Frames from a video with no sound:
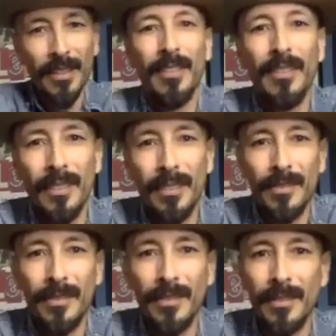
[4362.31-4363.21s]
dance
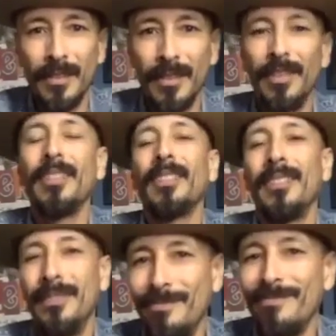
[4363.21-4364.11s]
numbers.
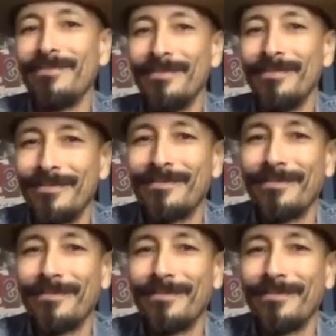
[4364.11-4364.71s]
Huge.